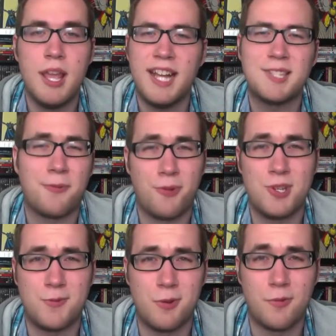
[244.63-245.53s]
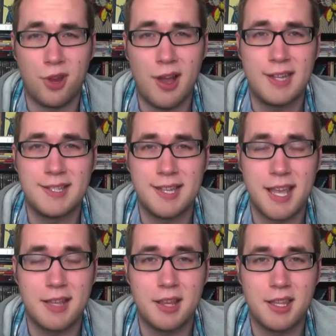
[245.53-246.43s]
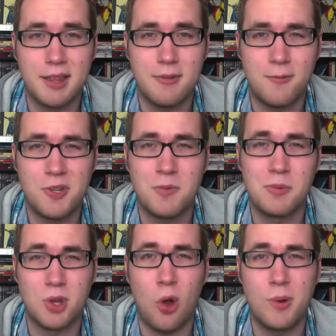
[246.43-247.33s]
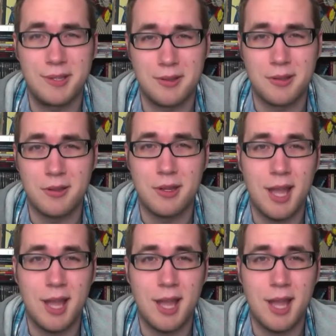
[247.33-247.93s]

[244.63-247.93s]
It's a French film, for God's sake. Like, French films always look good.